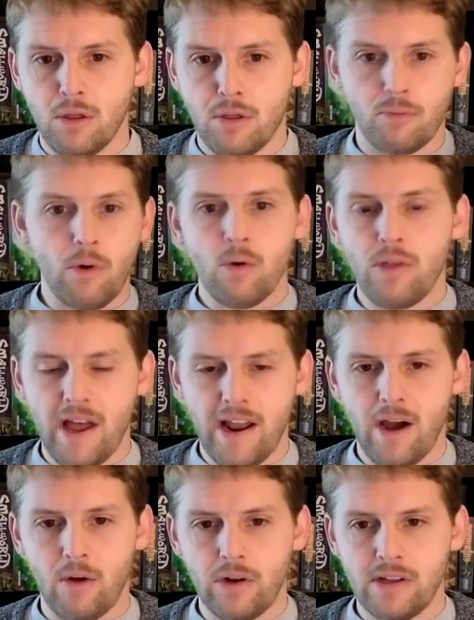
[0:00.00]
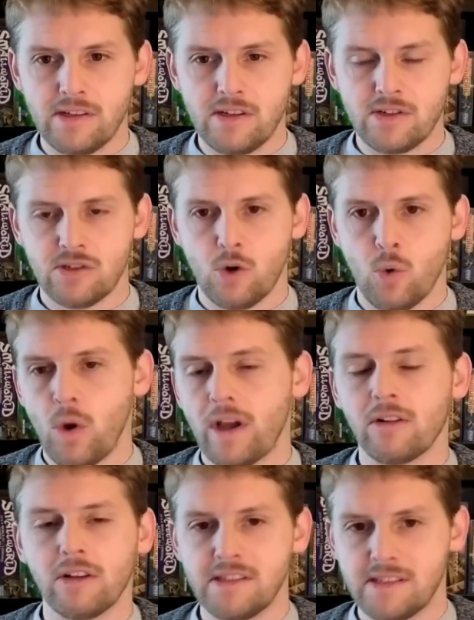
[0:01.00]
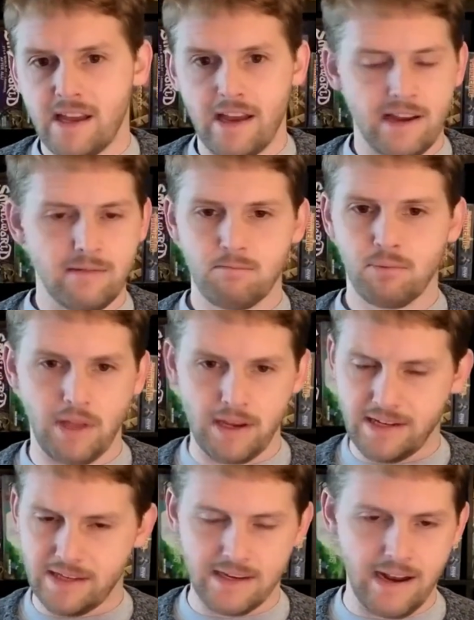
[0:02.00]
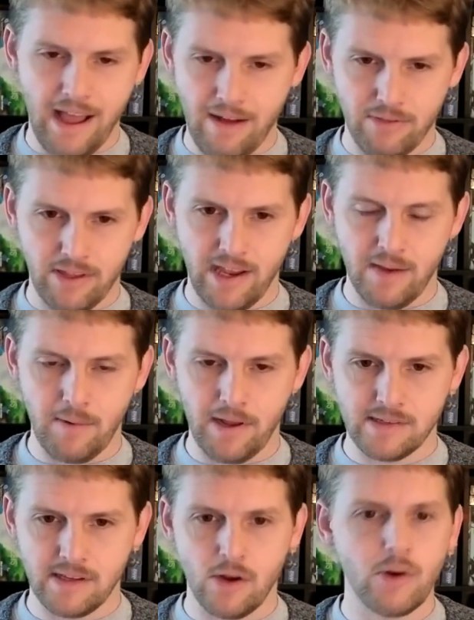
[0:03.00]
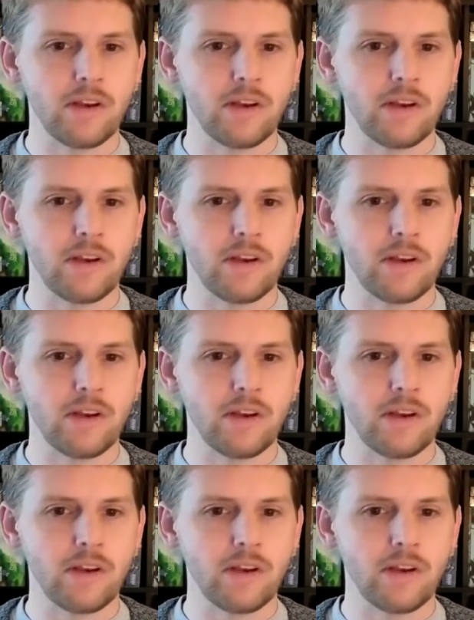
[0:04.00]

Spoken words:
throw that out and just quickly say, I tested half the game and I said, okay,